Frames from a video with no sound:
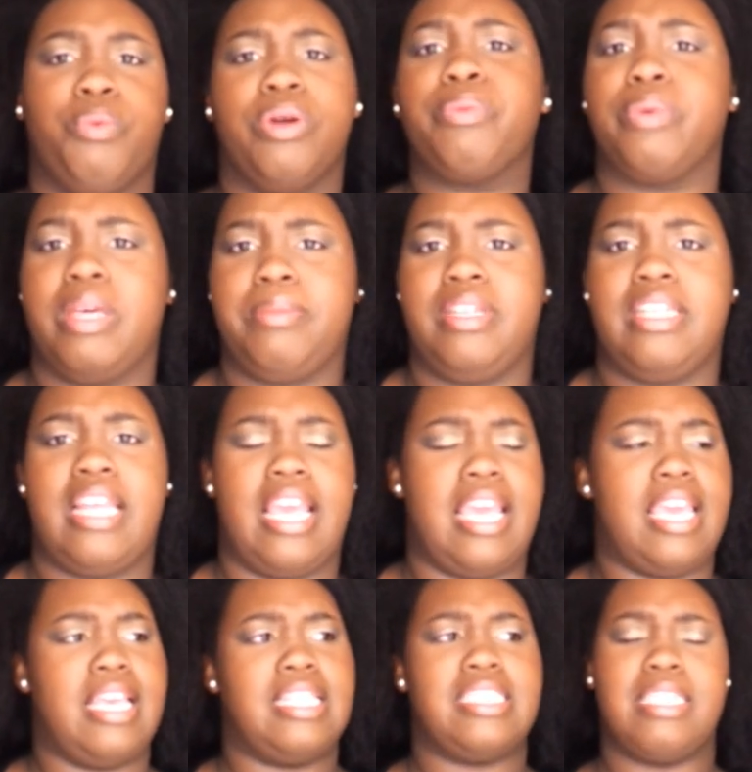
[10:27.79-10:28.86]
women,
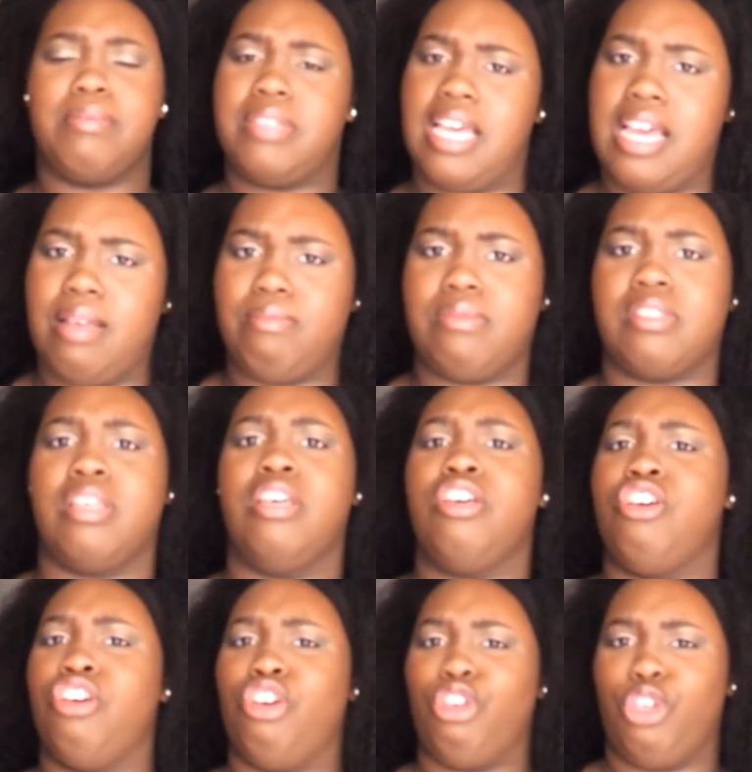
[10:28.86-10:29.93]
and sometimes,
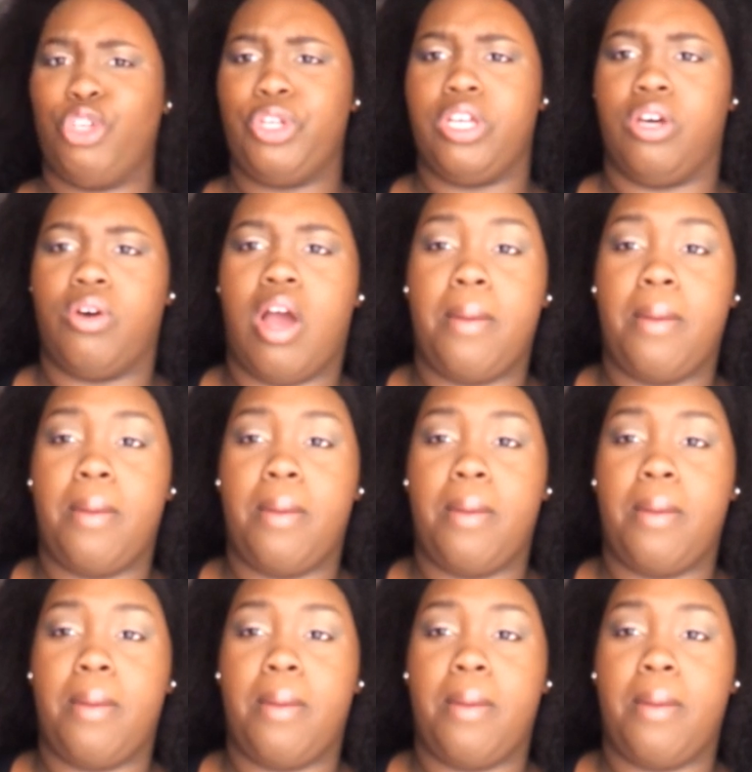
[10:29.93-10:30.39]
you know,